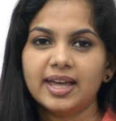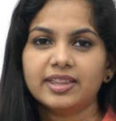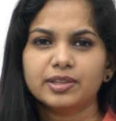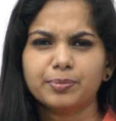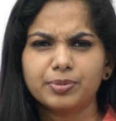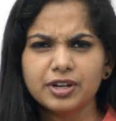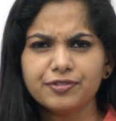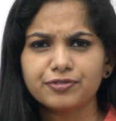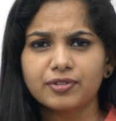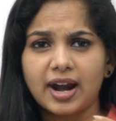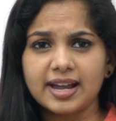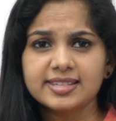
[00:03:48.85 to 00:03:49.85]
The brief
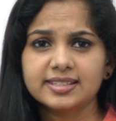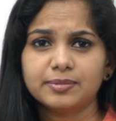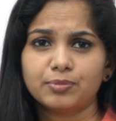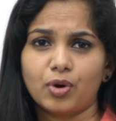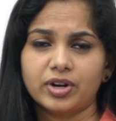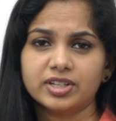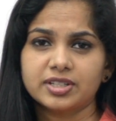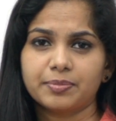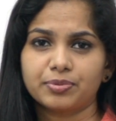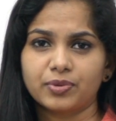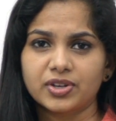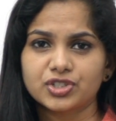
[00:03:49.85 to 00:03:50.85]
rise in body
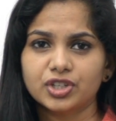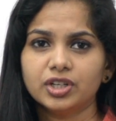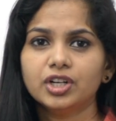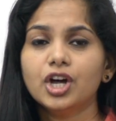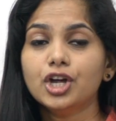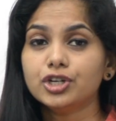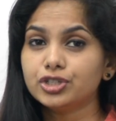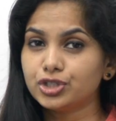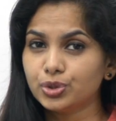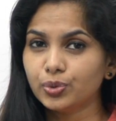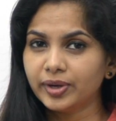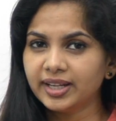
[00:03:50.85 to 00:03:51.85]
temperature
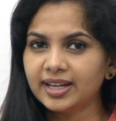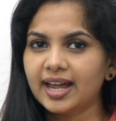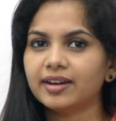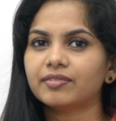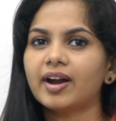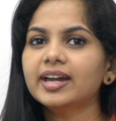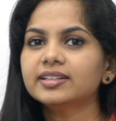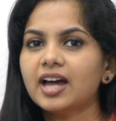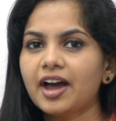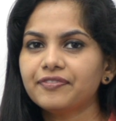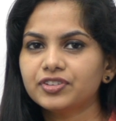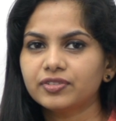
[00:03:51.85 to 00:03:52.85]
during and right
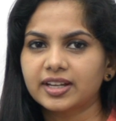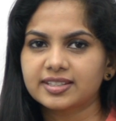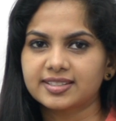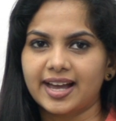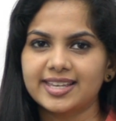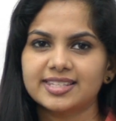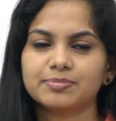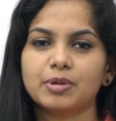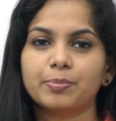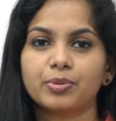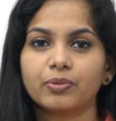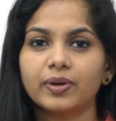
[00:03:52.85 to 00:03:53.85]
after exercise may
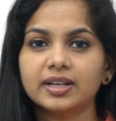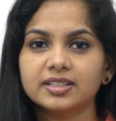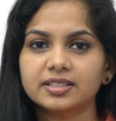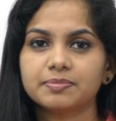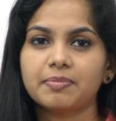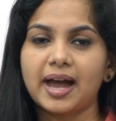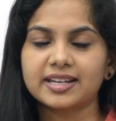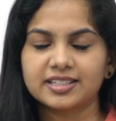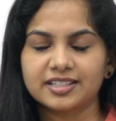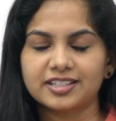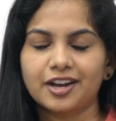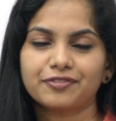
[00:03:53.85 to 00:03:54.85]
prevent
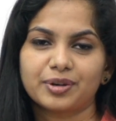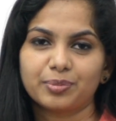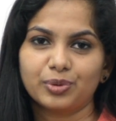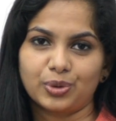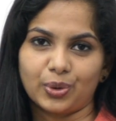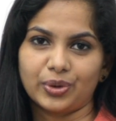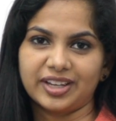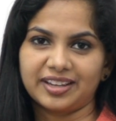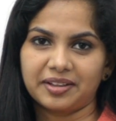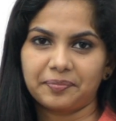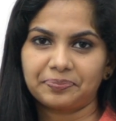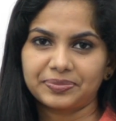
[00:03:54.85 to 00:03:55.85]
bacteria from growing.
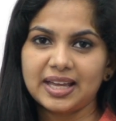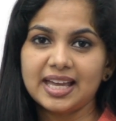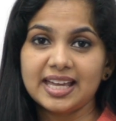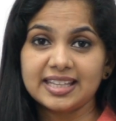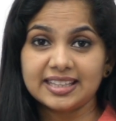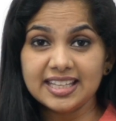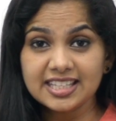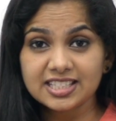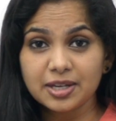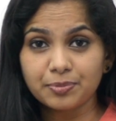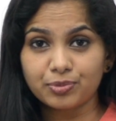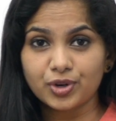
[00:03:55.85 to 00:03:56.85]
This
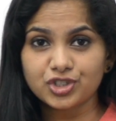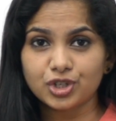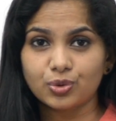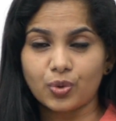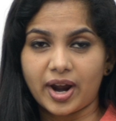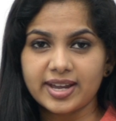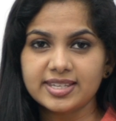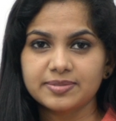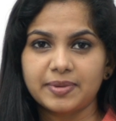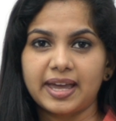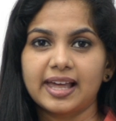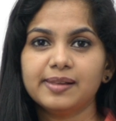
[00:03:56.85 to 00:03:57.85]
temperature rise
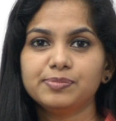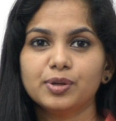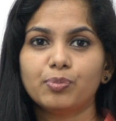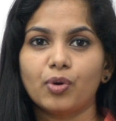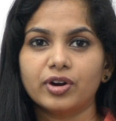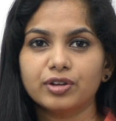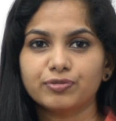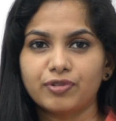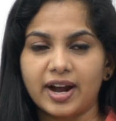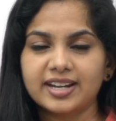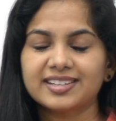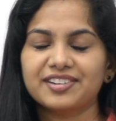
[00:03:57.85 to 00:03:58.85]
may help the body
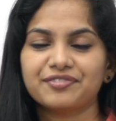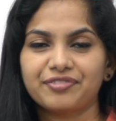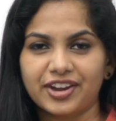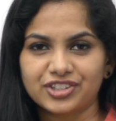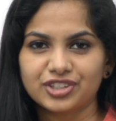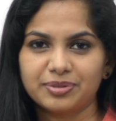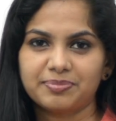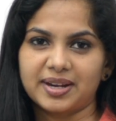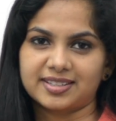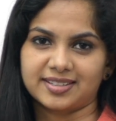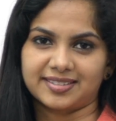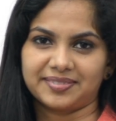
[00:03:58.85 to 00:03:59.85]
fight infection
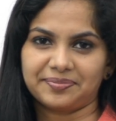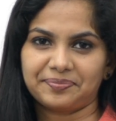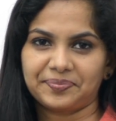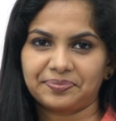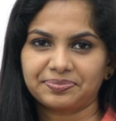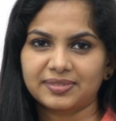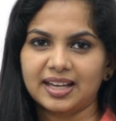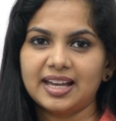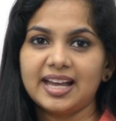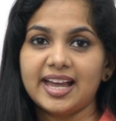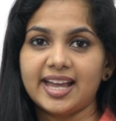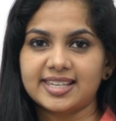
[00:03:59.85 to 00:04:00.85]
better.
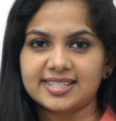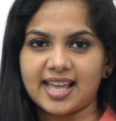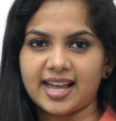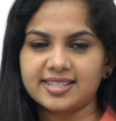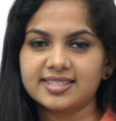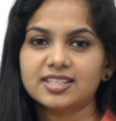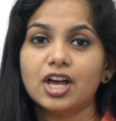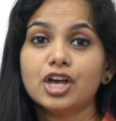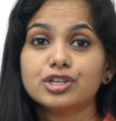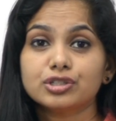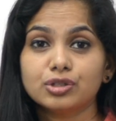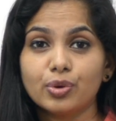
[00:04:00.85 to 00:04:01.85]
Exercise
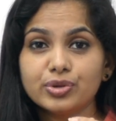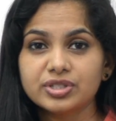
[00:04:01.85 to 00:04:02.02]
slows